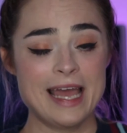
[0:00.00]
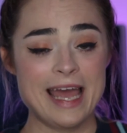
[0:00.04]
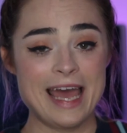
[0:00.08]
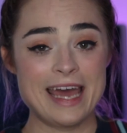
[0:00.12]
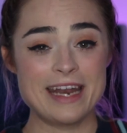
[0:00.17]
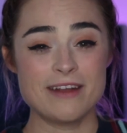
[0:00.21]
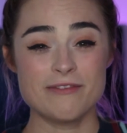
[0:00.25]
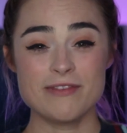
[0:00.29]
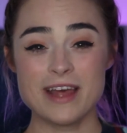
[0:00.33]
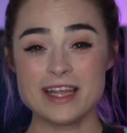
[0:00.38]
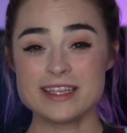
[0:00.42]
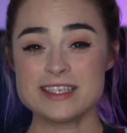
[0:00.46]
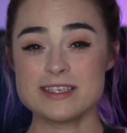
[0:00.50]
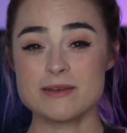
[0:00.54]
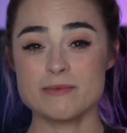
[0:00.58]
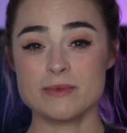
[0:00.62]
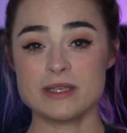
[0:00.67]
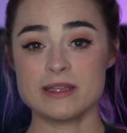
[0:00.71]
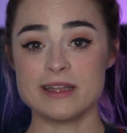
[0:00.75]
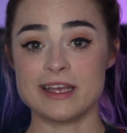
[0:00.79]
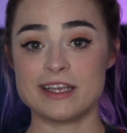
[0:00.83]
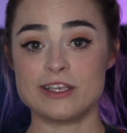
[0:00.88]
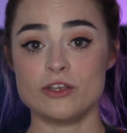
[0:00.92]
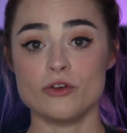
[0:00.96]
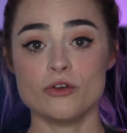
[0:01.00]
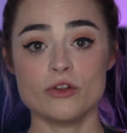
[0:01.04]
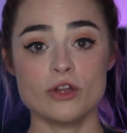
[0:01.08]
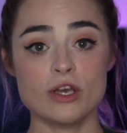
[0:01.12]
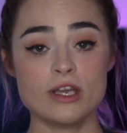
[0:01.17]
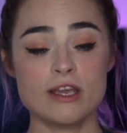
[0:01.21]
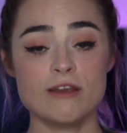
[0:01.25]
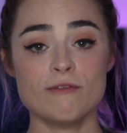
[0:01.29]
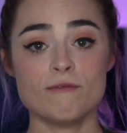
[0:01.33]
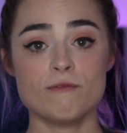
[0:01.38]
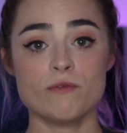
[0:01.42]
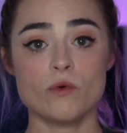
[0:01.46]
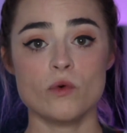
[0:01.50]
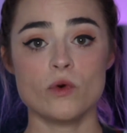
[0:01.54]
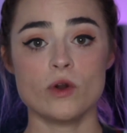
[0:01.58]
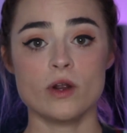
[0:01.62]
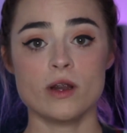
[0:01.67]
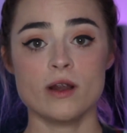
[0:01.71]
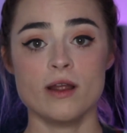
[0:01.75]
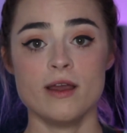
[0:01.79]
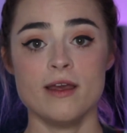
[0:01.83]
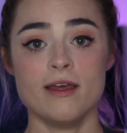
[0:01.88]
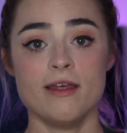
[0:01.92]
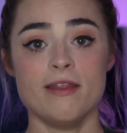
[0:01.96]
And if that's something that you're looking
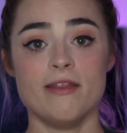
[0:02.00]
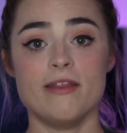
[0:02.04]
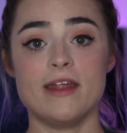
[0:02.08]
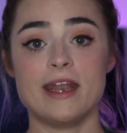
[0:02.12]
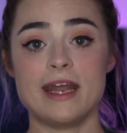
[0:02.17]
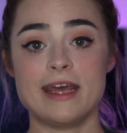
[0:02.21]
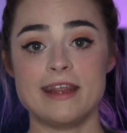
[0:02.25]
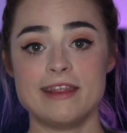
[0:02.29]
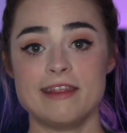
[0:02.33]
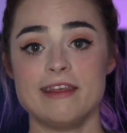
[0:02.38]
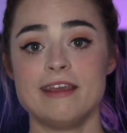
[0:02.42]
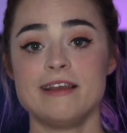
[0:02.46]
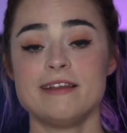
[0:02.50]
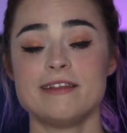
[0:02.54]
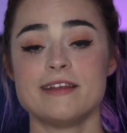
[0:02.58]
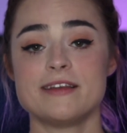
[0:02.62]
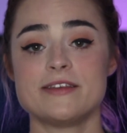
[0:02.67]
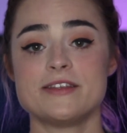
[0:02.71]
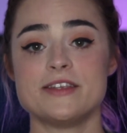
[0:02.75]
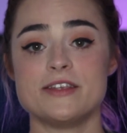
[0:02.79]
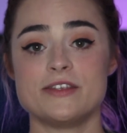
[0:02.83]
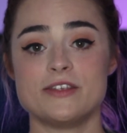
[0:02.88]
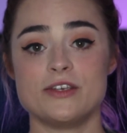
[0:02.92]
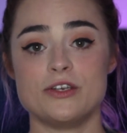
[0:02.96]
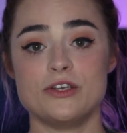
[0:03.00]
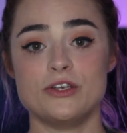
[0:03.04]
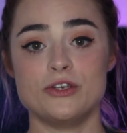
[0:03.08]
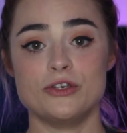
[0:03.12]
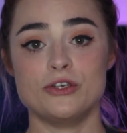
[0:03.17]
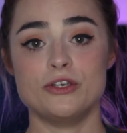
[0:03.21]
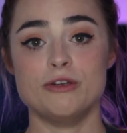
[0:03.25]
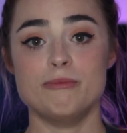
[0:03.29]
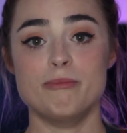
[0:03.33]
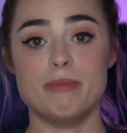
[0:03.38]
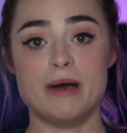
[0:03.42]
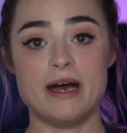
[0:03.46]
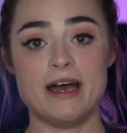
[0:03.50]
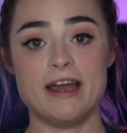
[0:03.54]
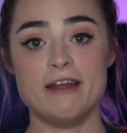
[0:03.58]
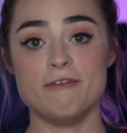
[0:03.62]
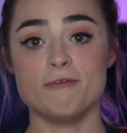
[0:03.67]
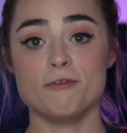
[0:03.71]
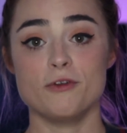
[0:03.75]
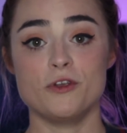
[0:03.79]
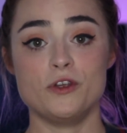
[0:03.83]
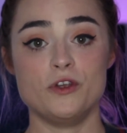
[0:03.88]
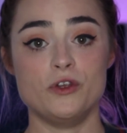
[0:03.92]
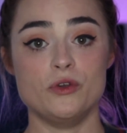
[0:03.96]
for, then I think this is a good buy
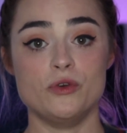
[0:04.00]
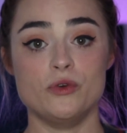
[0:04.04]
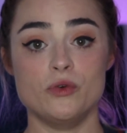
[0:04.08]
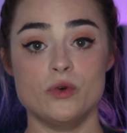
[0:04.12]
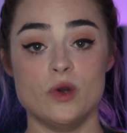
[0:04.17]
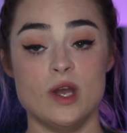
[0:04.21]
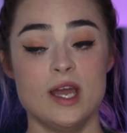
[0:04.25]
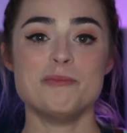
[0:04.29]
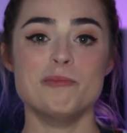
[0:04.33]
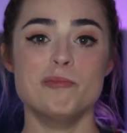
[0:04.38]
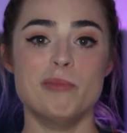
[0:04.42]
for you.